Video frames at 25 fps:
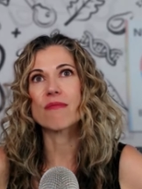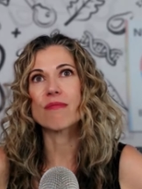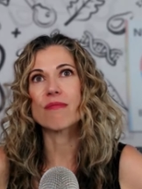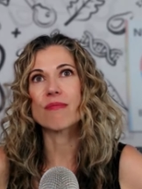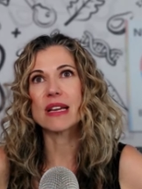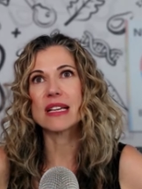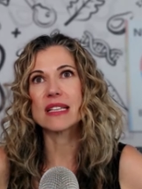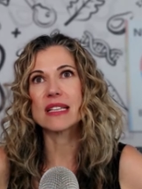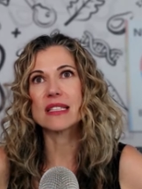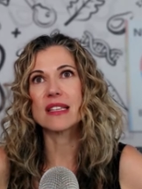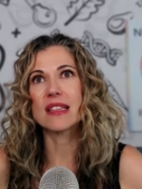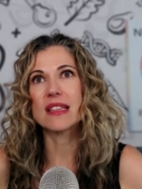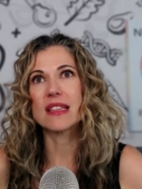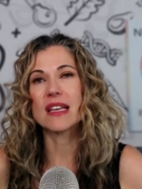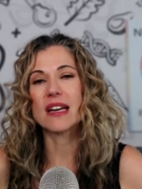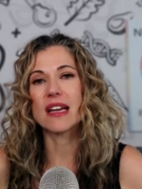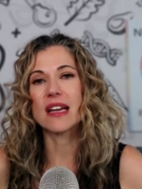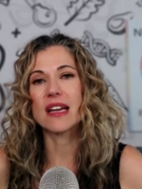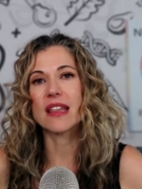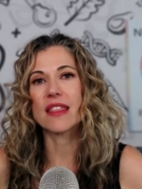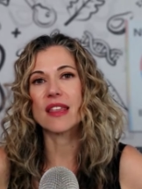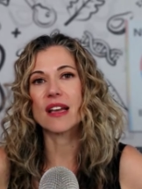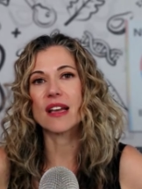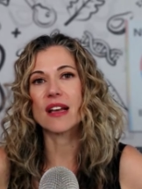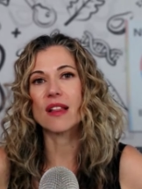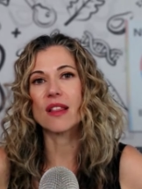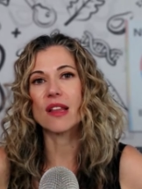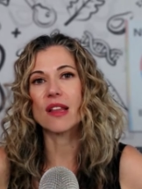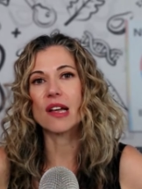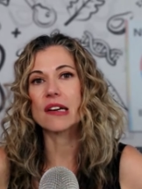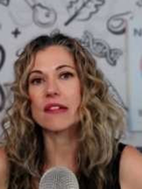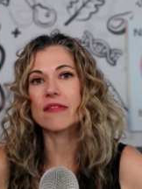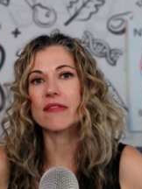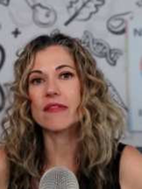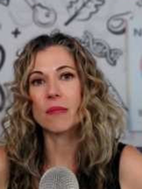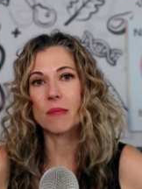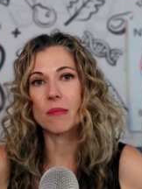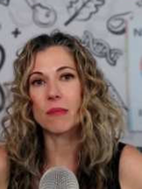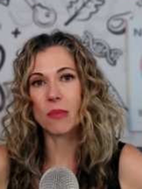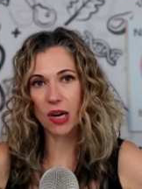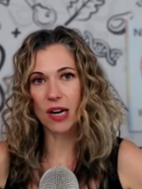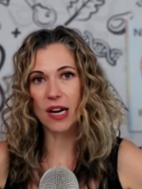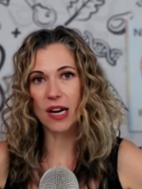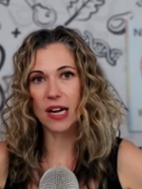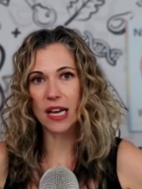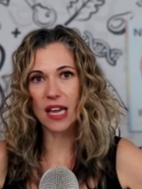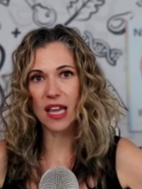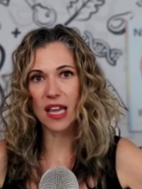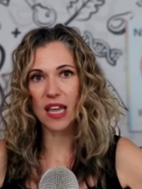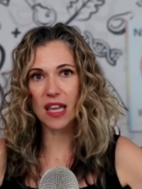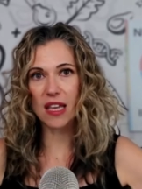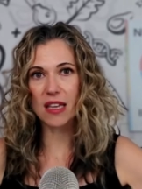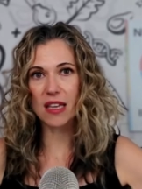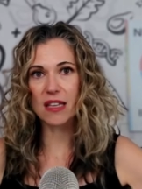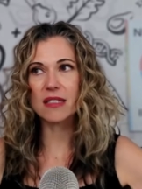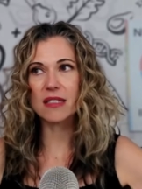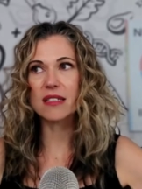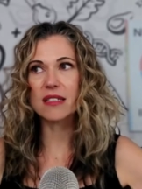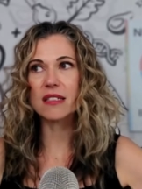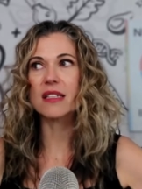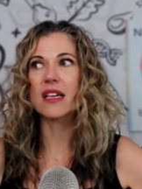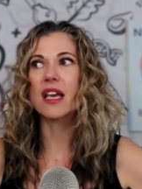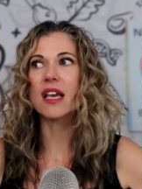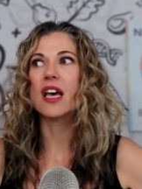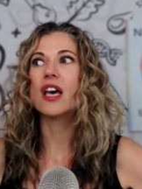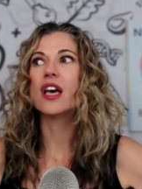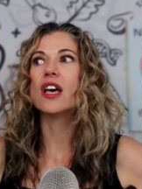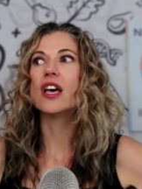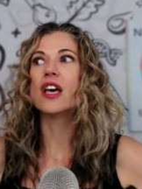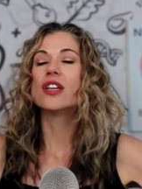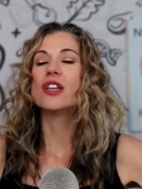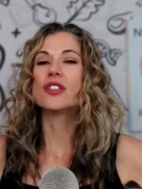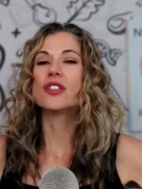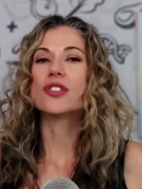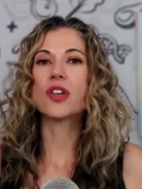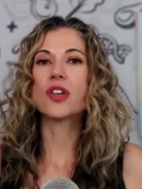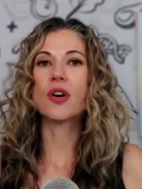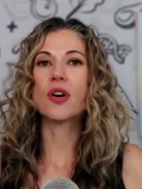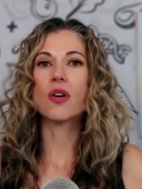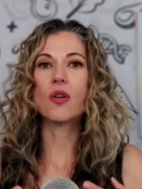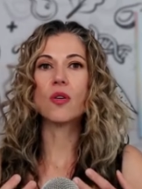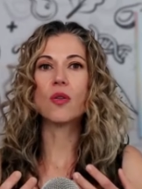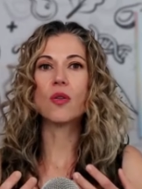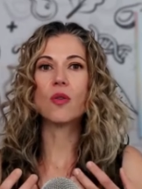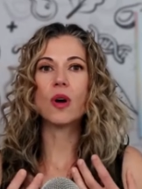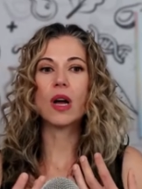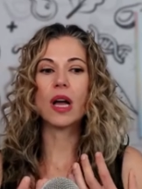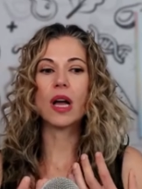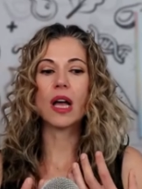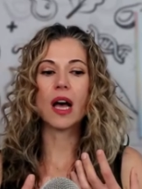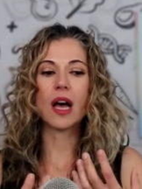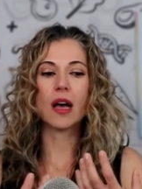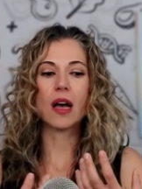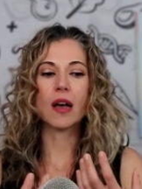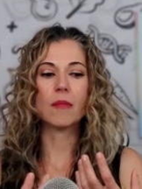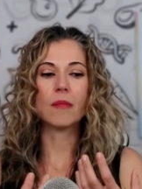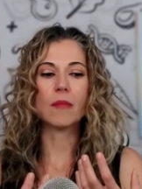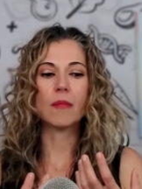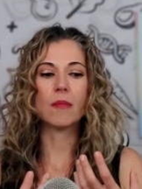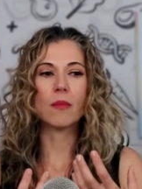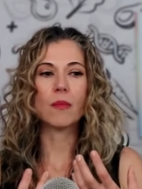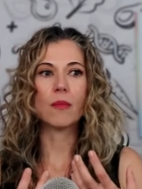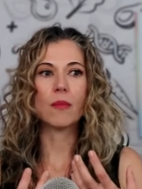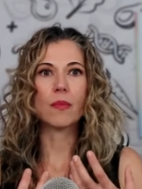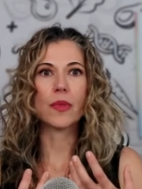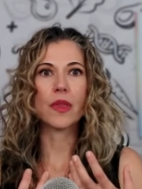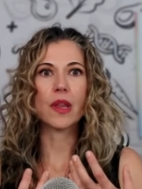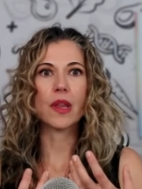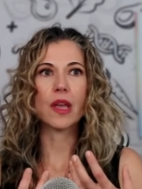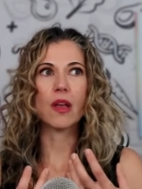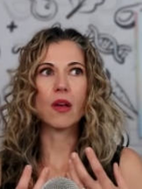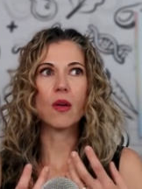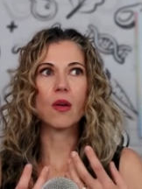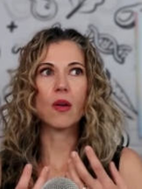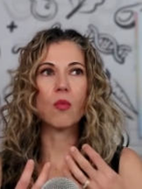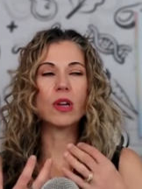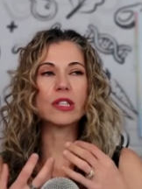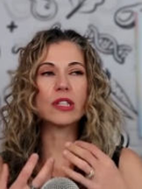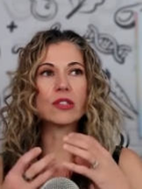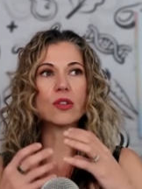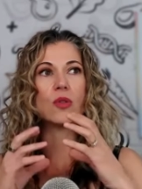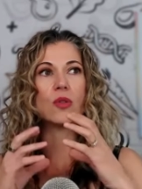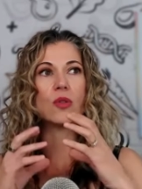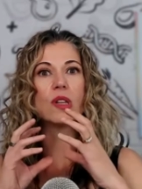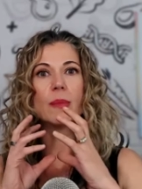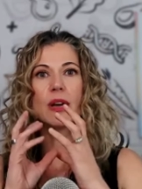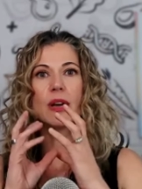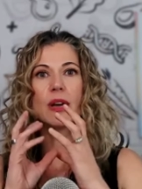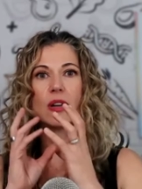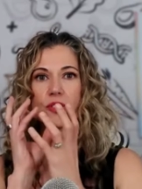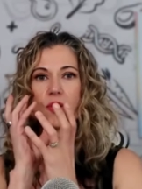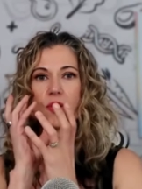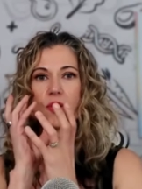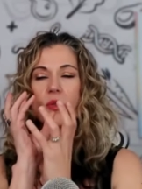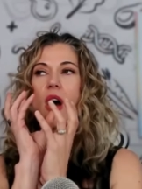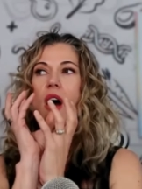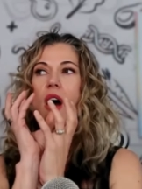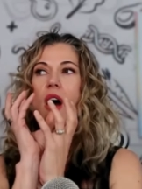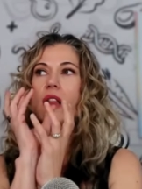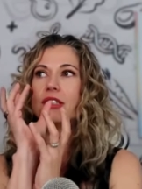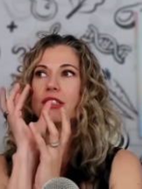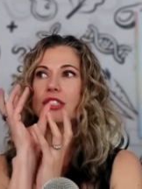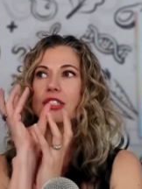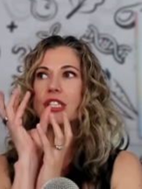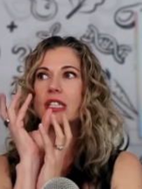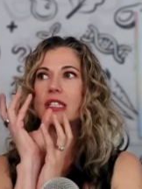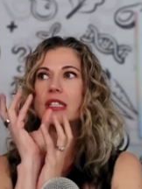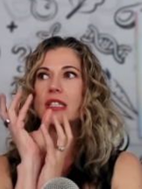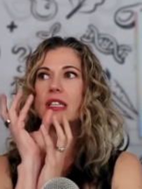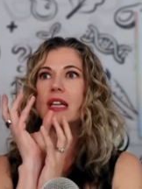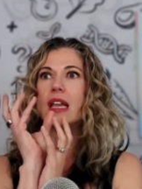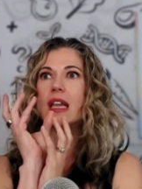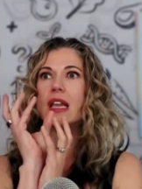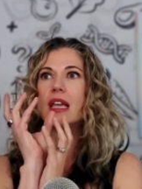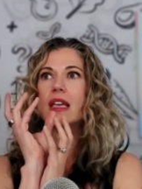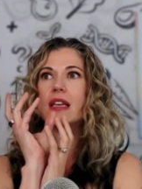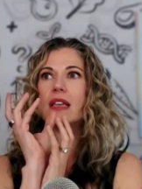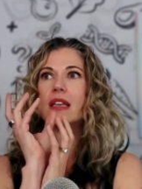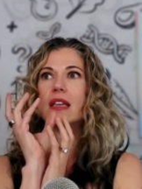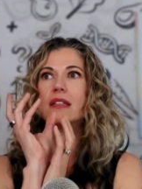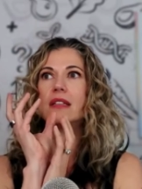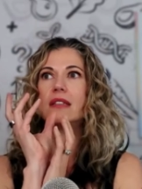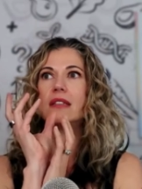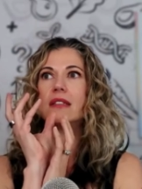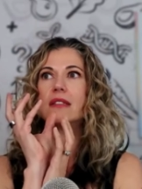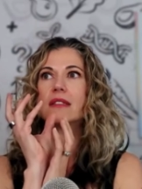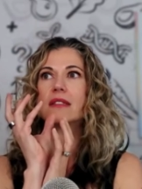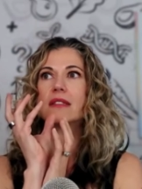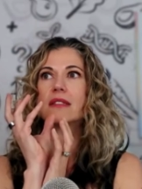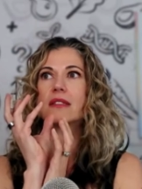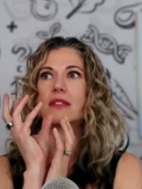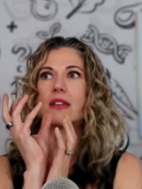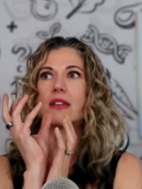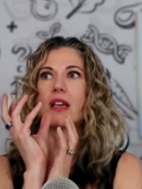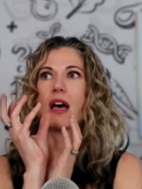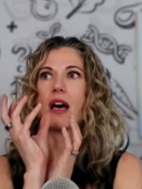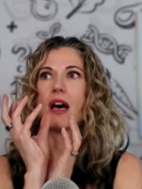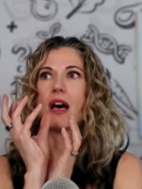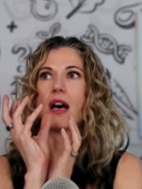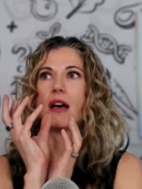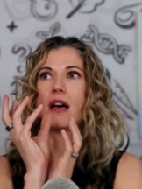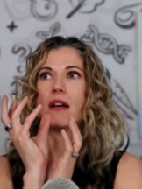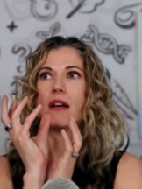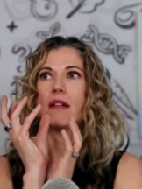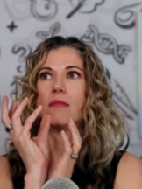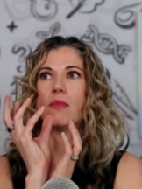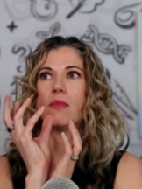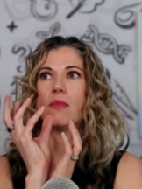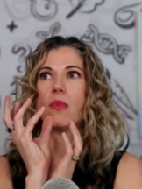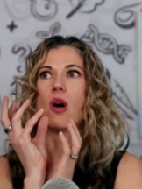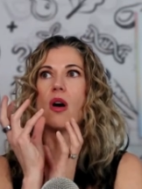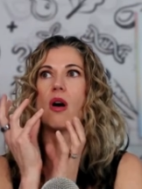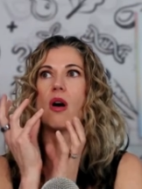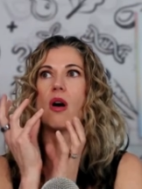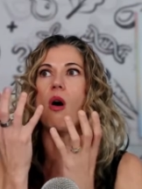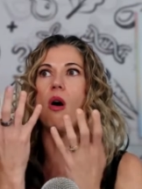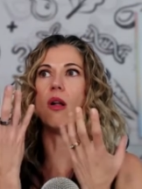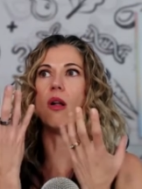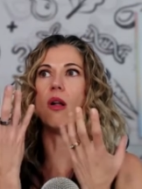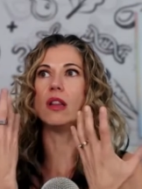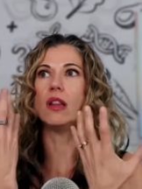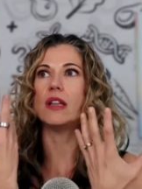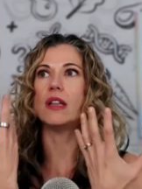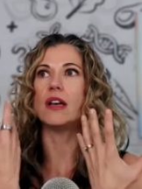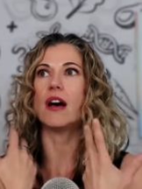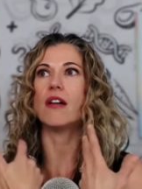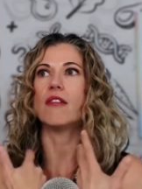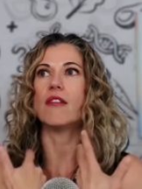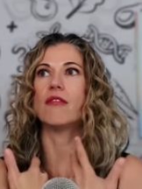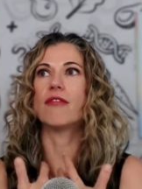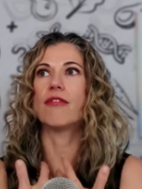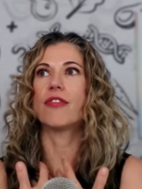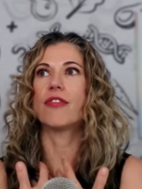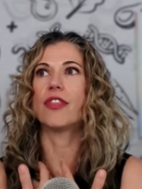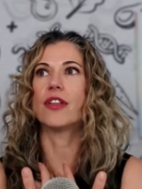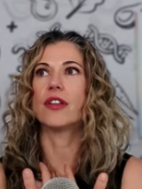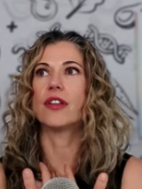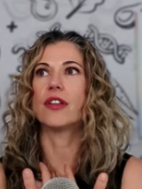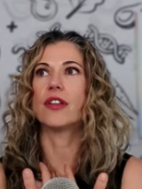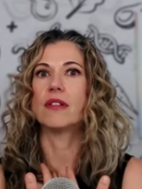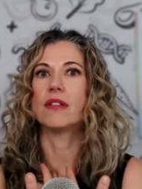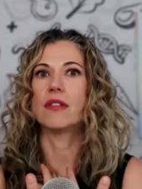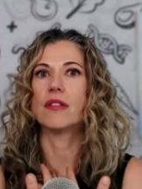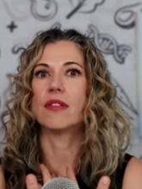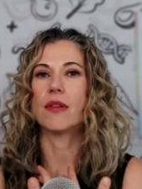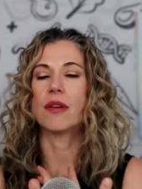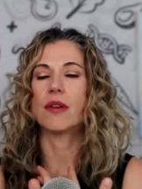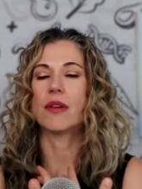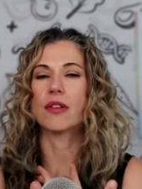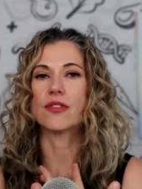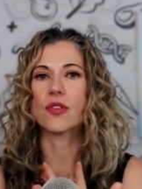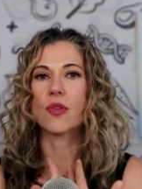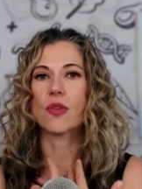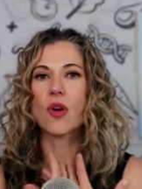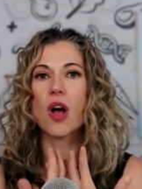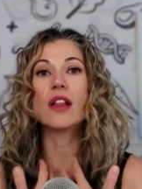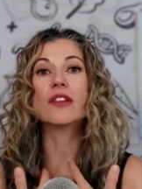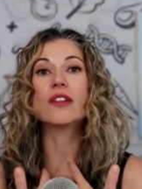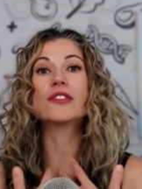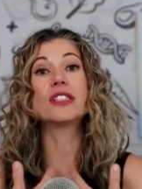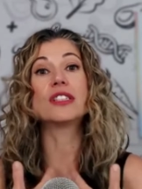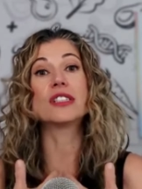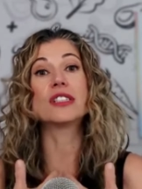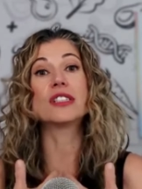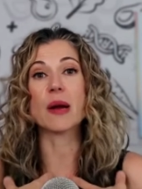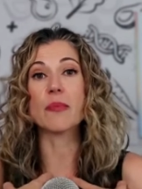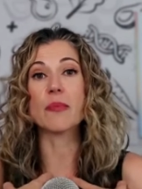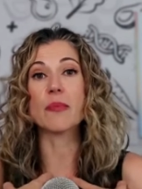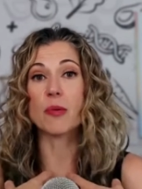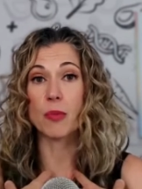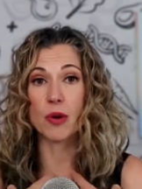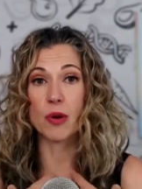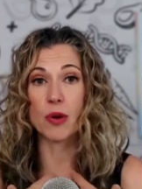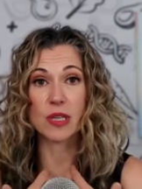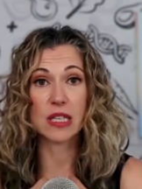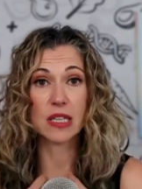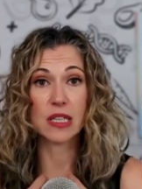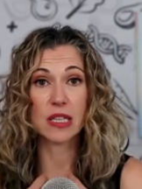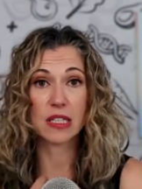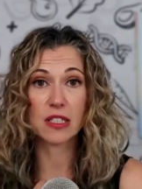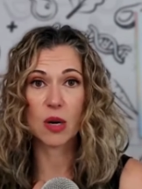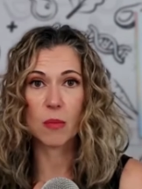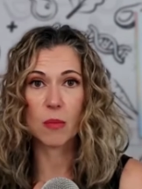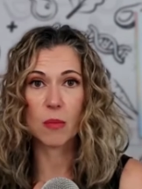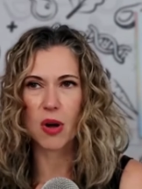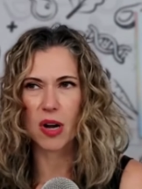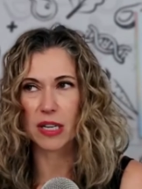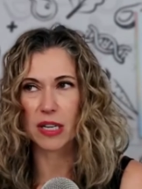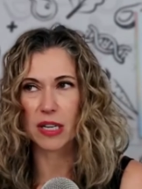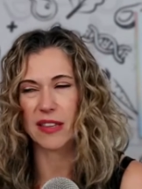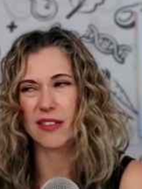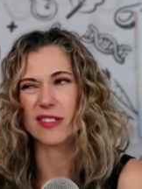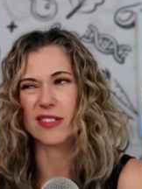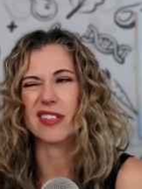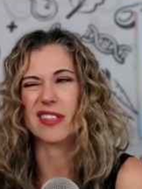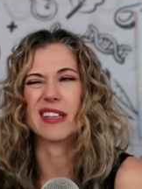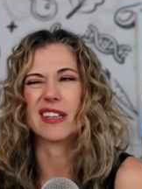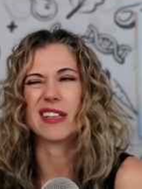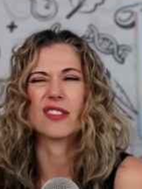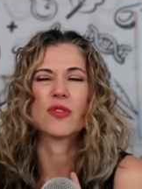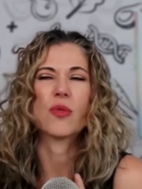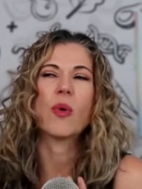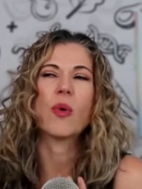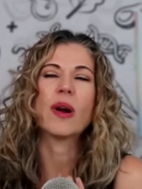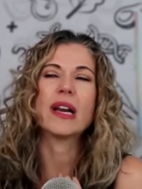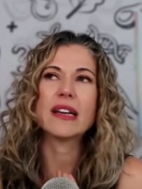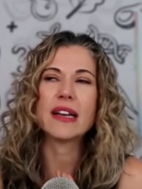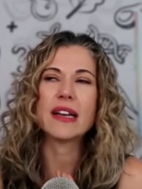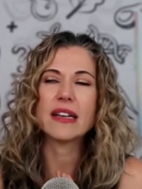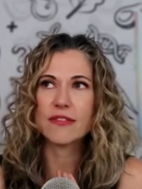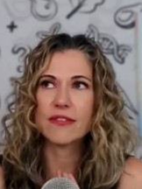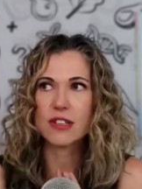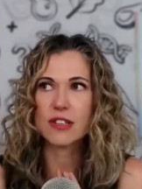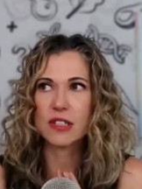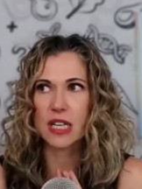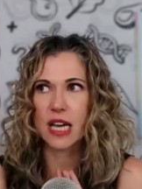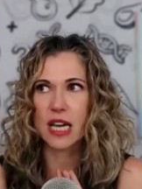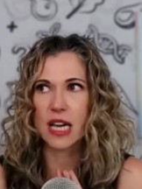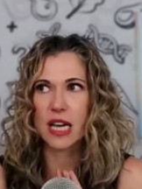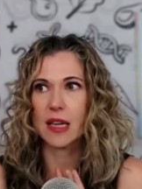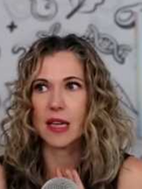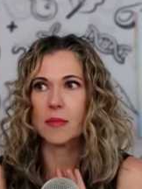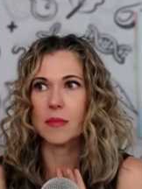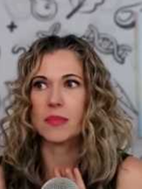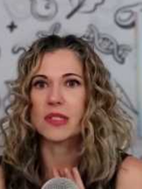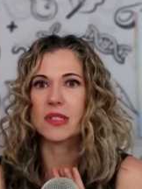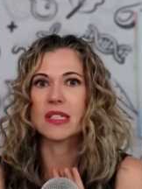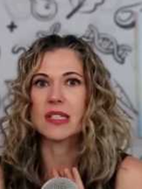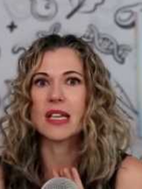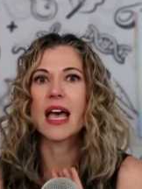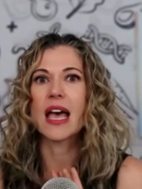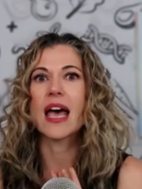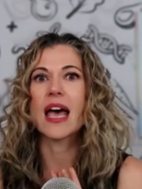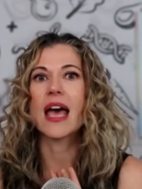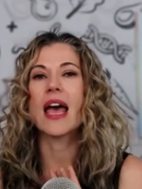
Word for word: reason than I think a lot of the marketing is. So um, what's cool about so collagen is uh, all of the so collagen is a type of protein that's in our body. There's like 29 different types,